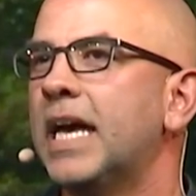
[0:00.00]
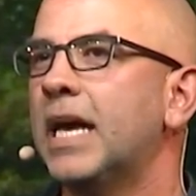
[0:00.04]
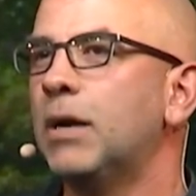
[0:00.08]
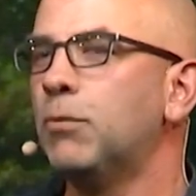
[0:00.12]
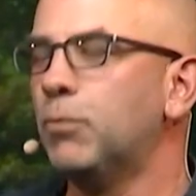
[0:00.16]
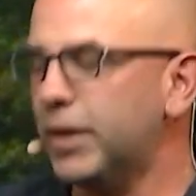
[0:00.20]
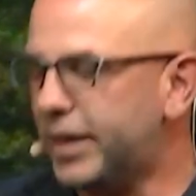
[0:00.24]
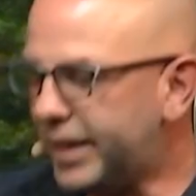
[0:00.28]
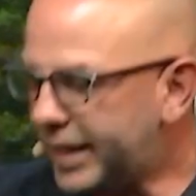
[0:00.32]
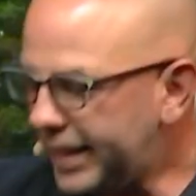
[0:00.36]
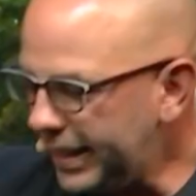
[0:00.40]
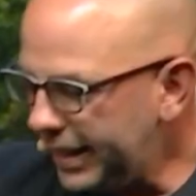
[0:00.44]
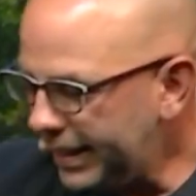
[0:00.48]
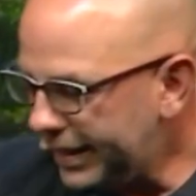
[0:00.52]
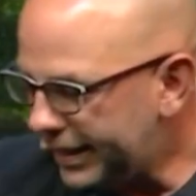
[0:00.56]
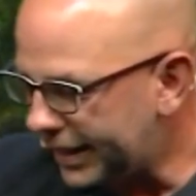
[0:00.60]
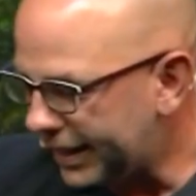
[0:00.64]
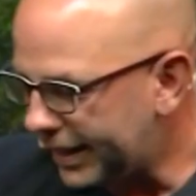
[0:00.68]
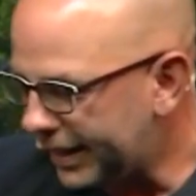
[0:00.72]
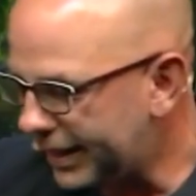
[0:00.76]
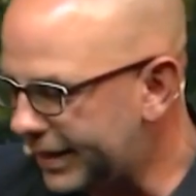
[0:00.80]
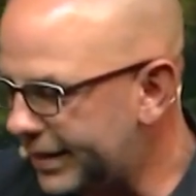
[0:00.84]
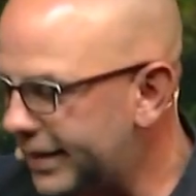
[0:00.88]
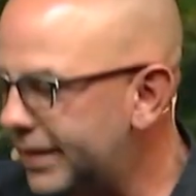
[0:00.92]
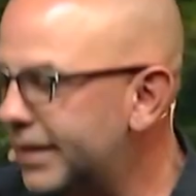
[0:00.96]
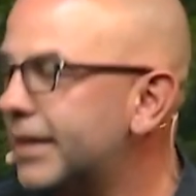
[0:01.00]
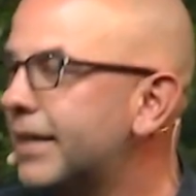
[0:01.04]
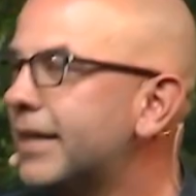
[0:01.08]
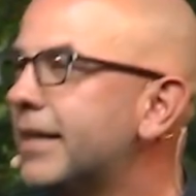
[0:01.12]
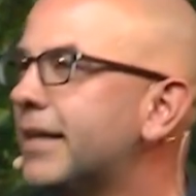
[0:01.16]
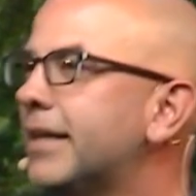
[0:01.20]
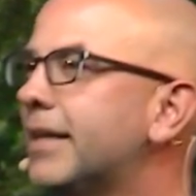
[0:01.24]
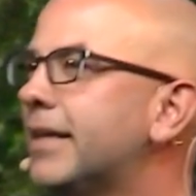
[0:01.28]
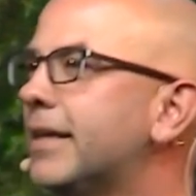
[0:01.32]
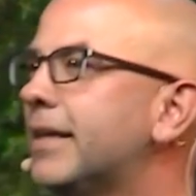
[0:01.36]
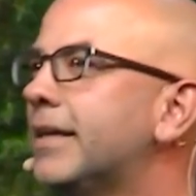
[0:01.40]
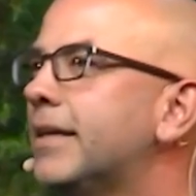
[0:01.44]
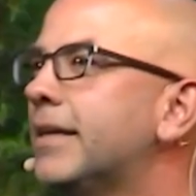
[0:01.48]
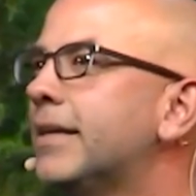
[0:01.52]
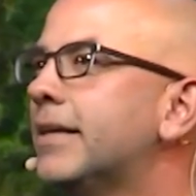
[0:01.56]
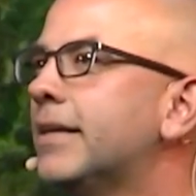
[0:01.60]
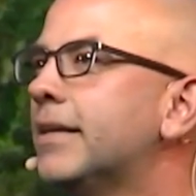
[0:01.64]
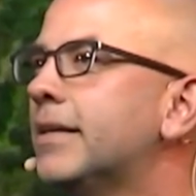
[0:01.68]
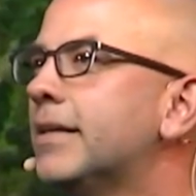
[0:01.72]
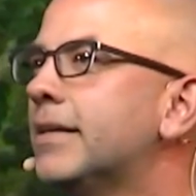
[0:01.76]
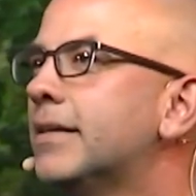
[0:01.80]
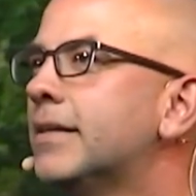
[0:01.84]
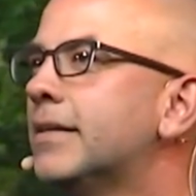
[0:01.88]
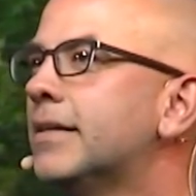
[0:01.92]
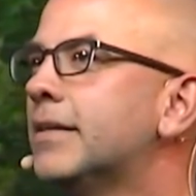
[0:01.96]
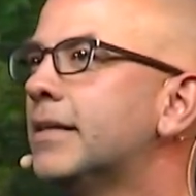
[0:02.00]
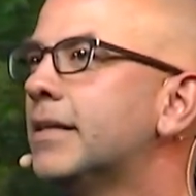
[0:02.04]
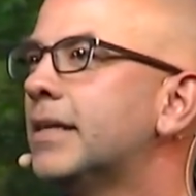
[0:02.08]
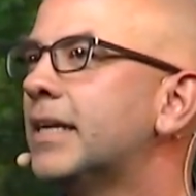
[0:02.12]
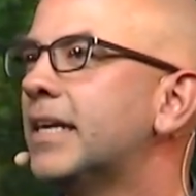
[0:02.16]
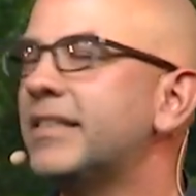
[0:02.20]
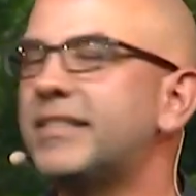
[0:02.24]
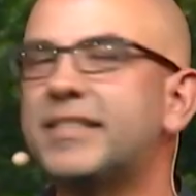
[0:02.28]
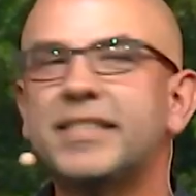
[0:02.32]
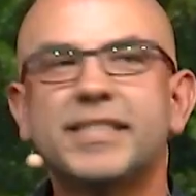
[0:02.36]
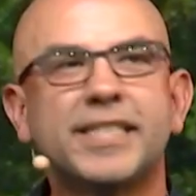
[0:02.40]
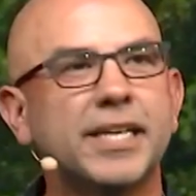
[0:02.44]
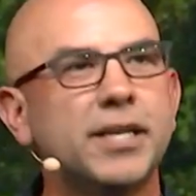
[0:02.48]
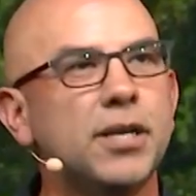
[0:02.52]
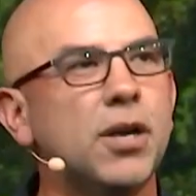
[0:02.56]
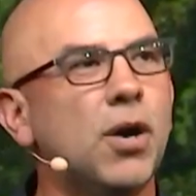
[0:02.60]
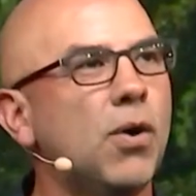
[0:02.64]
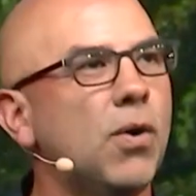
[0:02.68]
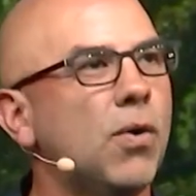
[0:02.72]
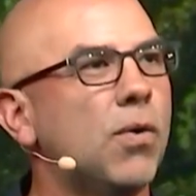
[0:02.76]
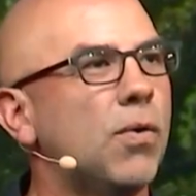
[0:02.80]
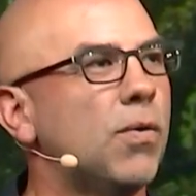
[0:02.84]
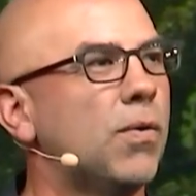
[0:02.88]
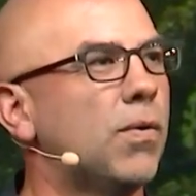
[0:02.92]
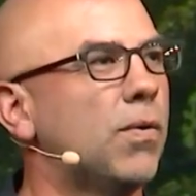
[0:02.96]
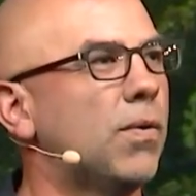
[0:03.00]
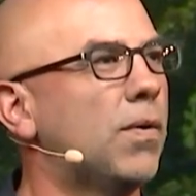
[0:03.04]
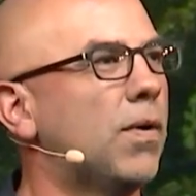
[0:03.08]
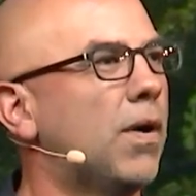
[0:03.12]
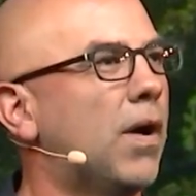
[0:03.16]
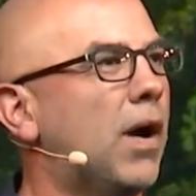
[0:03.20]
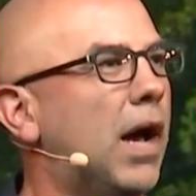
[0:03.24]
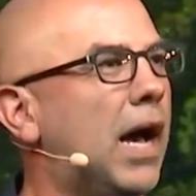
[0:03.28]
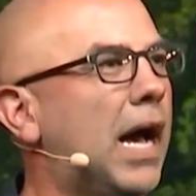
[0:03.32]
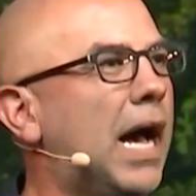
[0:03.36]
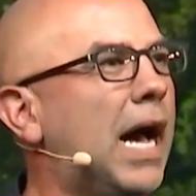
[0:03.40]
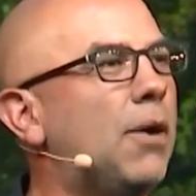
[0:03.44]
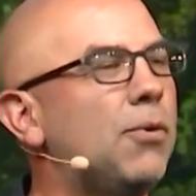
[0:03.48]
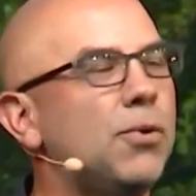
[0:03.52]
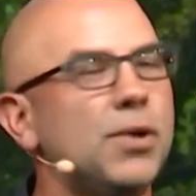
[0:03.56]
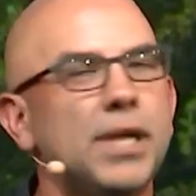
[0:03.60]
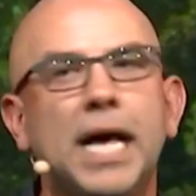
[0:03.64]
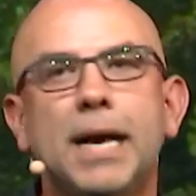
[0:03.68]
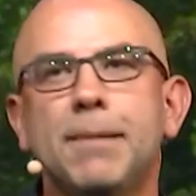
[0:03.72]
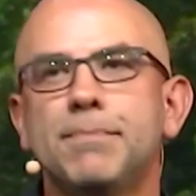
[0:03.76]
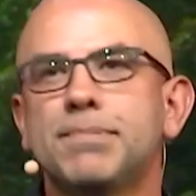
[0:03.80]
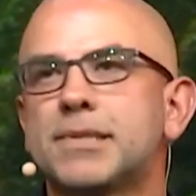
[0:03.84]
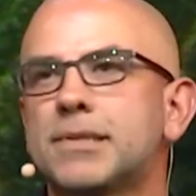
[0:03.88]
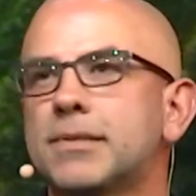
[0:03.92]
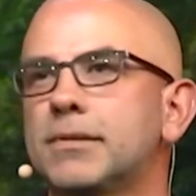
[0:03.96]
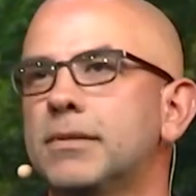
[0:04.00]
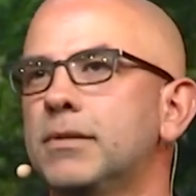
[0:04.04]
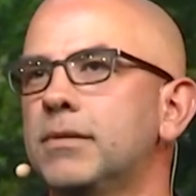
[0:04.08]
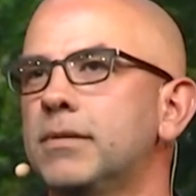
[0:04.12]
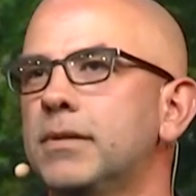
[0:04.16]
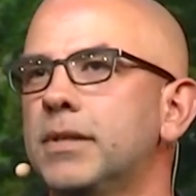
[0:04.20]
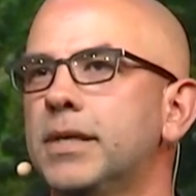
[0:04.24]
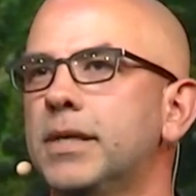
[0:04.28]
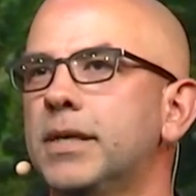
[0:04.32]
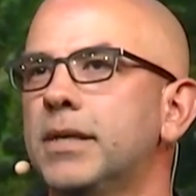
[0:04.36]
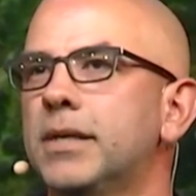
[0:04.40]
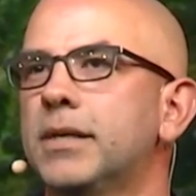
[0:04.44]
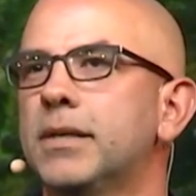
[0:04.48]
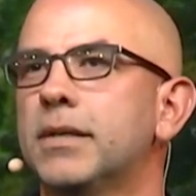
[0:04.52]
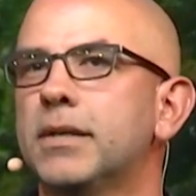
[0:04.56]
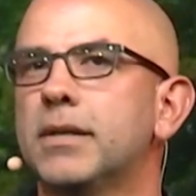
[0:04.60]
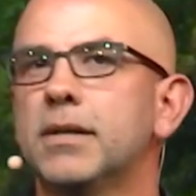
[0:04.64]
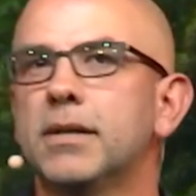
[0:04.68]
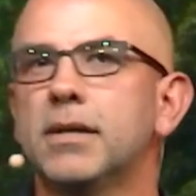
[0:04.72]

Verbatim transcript: And what he did is he said, No, I will absolutely,